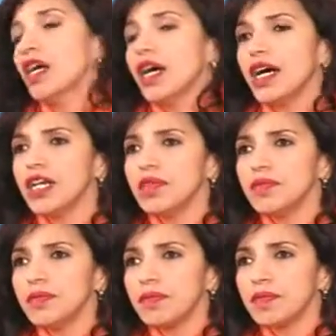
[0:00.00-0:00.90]

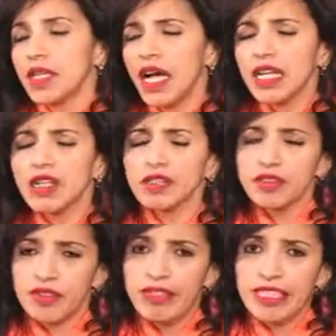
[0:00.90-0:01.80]
Um, I
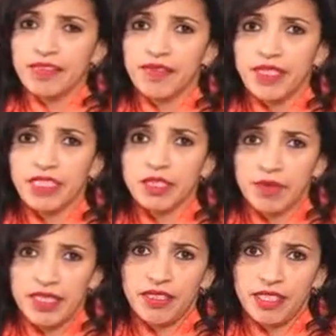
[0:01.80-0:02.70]
currently live in
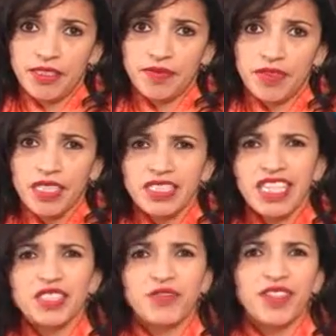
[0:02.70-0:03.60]
Speedhoof
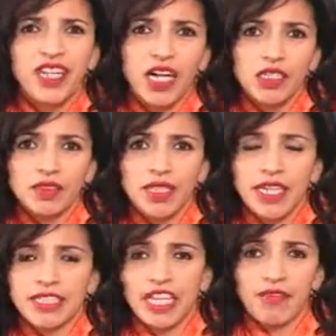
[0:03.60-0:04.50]
just for now
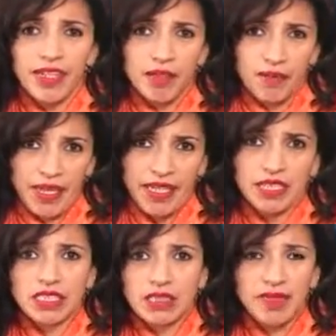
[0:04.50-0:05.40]
until I find a
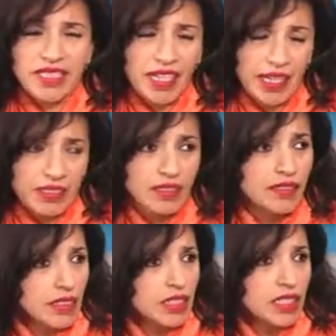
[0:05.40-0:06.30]
place in Milan
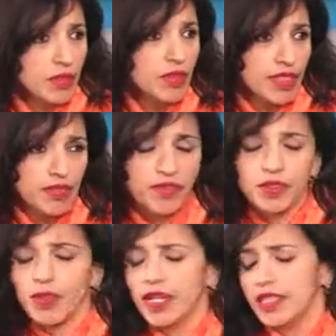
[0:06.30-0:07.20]
because I'm looking
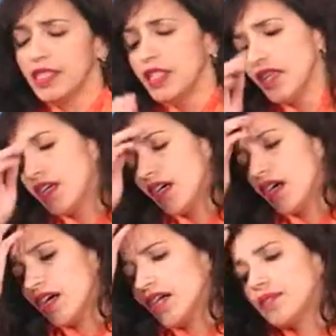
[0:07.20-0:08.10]
for one.
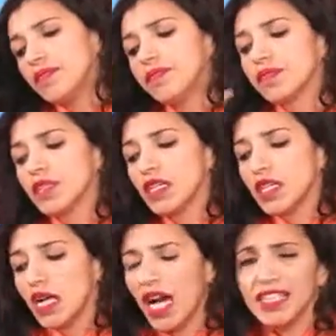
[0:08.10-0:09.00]
Um,
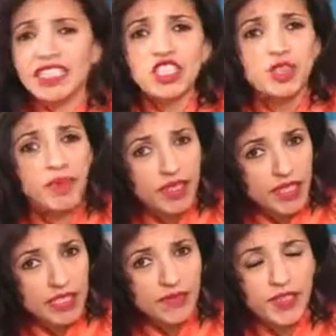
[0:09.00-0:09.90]
I did some
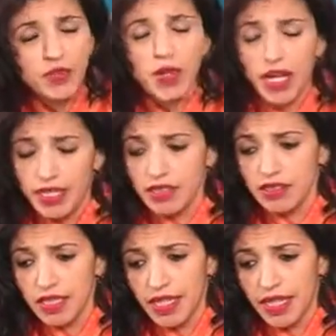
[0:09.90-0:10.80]
modeling for a
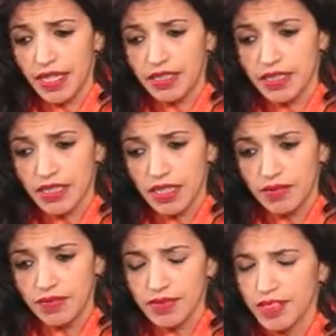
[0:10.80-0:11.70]
while, and
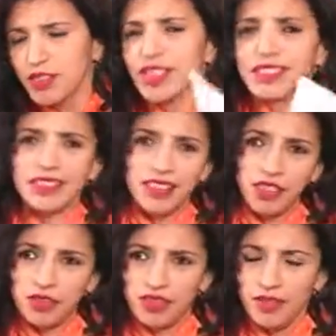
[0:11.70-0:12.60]
uh, you can see,
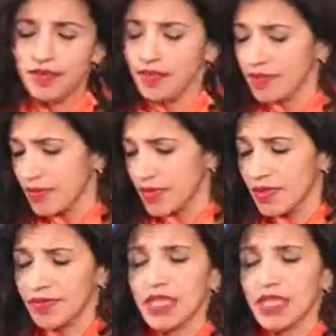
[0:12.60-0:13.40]
you know. Catalogs.